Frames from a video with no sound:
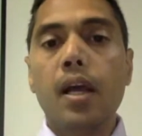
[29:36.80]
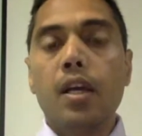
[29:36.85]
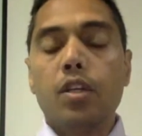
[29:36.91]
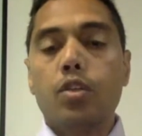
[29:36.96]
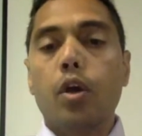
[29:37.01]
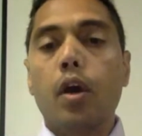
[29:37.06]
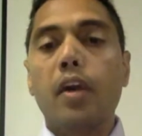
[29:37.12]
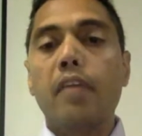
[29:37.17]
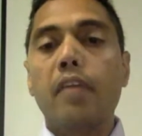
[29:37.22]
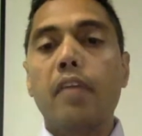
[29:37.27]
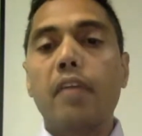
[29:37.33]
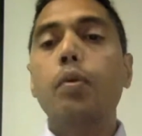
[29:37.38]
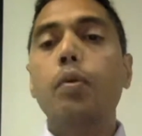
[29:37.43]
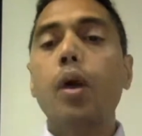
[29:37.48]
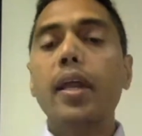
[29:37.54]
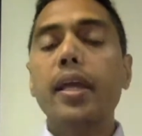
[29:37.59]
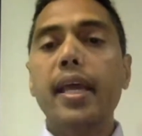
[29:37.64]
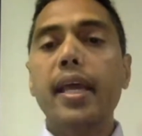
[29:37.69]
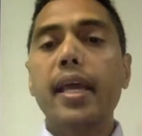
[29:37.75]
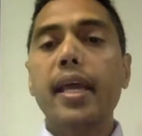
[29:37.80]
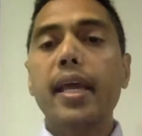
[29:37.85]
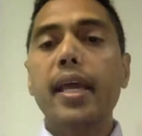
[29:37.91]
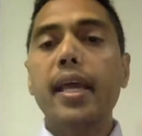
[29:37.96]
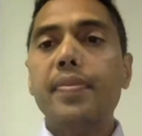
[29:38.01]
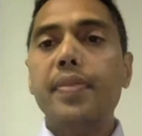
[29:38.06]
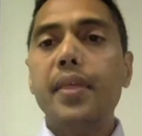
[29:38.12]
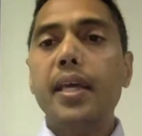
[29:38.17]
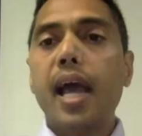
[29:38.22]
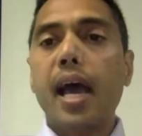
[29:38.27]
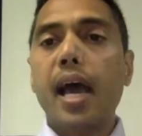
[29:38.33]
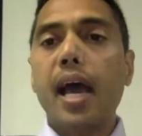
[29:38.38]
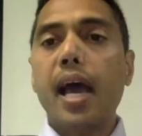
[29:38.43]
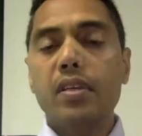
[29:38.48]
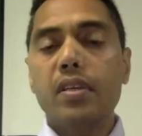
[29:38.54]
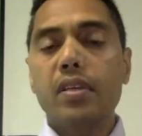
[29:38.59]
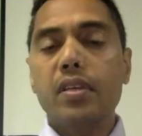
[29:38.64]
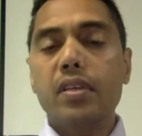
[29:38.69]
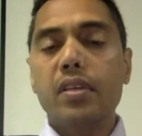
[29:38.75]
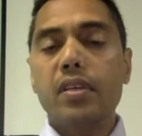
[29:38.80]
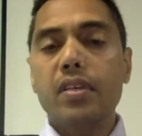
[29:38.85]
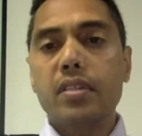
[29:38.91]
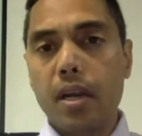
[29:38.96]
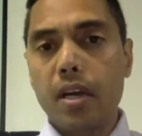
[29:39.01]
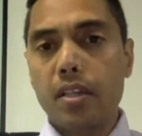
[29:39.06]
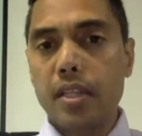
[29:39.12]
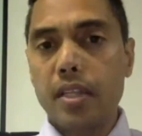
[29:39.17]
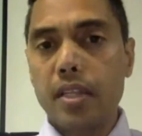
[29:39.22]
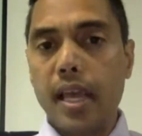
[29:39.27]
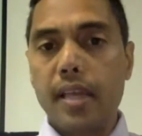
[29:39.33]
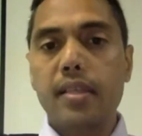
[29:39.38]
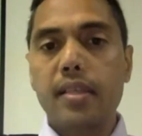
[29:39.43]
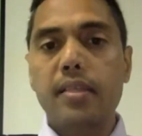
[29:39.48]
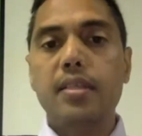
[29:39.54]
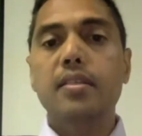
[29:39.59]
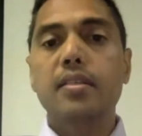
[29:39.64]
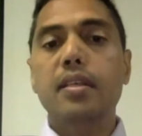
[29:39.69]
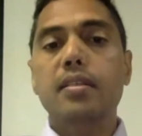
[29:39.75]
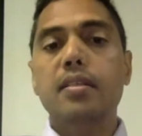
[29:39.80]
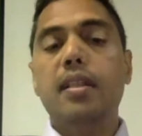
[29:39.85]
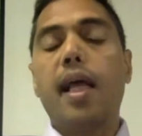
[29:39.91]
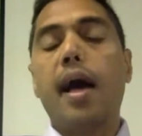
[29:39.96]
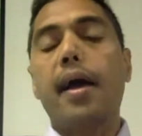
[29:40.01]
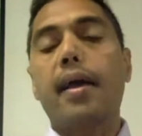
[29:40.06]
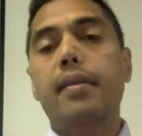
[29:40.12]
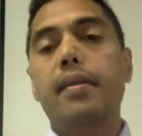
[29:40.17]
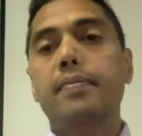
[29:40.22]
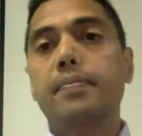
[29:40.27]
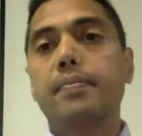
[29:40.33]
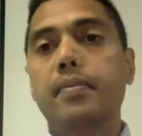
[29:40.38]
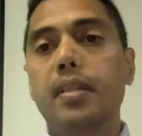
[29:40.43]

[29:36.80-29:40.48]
So if you want to get anything out of this seminar today, this is the slide.